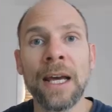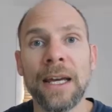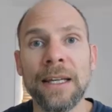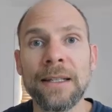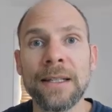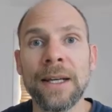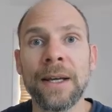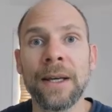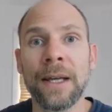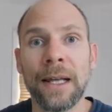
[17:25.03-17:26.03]
is
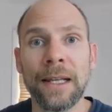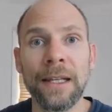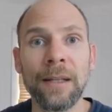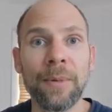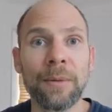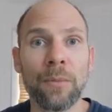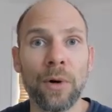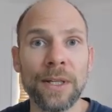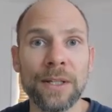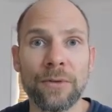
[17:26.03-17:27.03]
a little bit
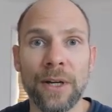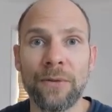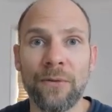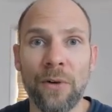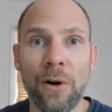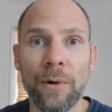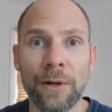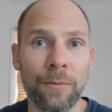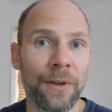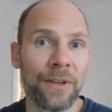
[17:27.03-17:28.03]
more
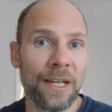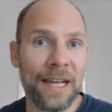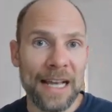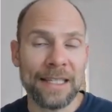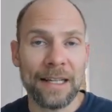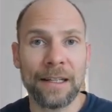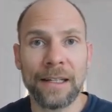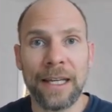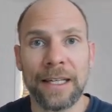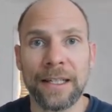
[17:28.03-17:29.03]
straightforward with classical
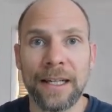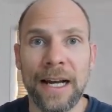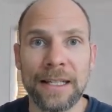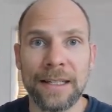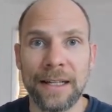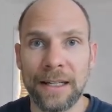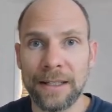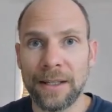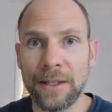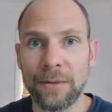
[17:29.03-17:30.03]
latent class
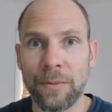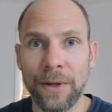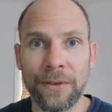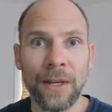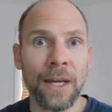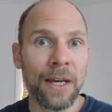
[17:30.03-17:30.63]
analysis with